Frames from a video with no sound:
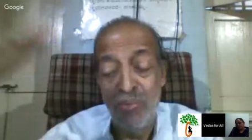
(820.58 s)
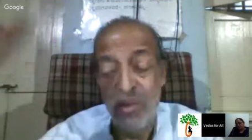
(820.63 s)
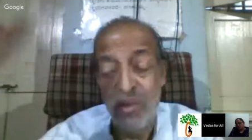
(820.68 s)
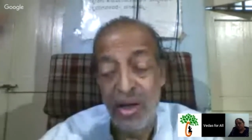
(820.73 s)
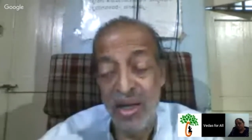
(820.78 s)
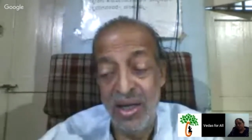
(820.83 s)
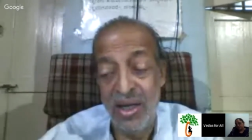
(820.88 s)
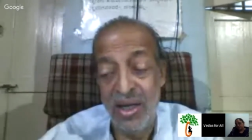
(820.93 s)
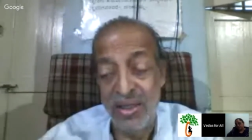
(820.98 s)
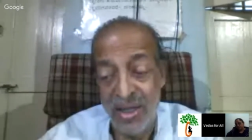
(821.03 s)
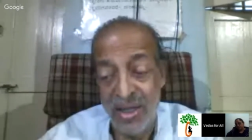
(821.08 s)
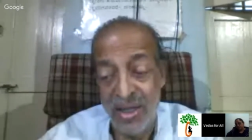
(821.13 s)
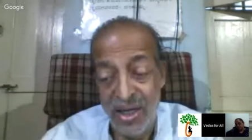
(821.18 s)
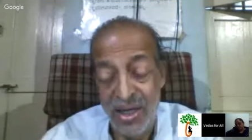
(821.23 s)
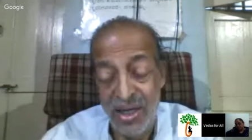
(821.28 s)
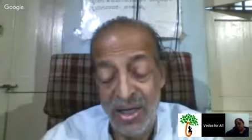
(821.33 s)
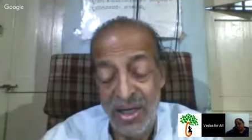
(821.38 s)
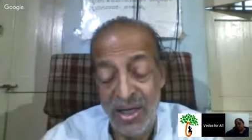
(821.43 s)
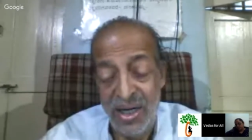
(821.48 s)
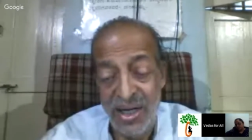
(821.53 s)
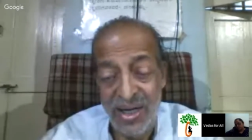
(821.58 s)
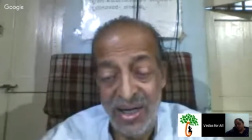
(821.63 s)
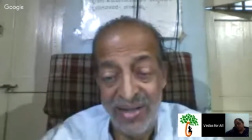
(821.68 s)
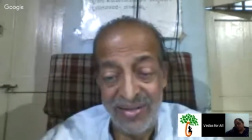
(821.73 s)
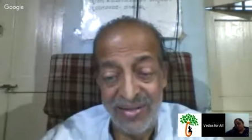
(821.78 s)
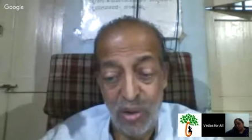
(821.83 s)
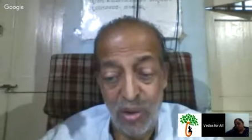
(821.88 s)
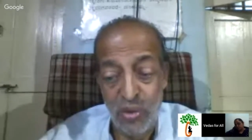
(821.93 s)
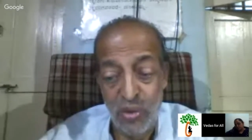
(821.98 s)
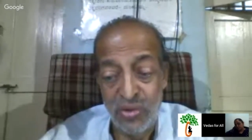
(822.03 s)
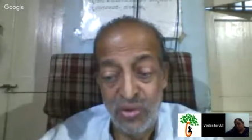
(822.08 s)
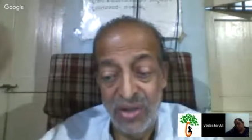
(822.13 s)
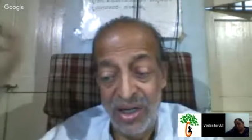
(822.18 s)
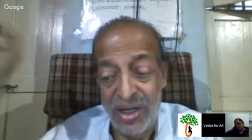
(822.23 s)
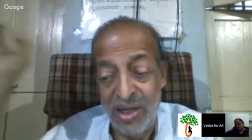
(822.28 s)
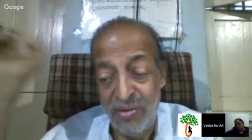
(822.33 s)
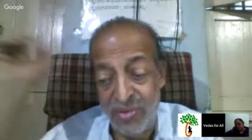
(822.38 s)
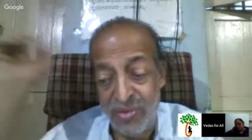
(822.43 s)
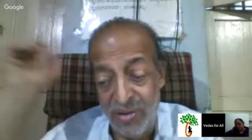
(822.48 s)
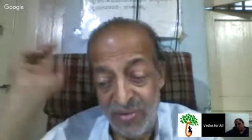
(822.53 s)
Bahyataha. It's outside
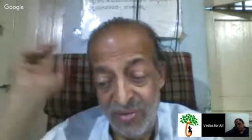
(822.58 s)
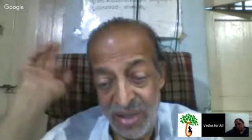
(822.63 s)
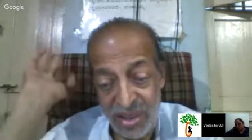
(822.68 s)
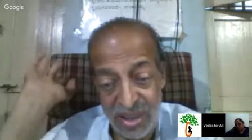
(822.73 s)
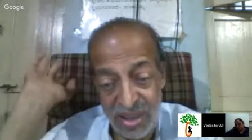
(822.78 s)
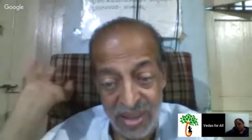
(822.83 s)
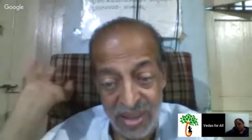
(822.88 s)
of everything.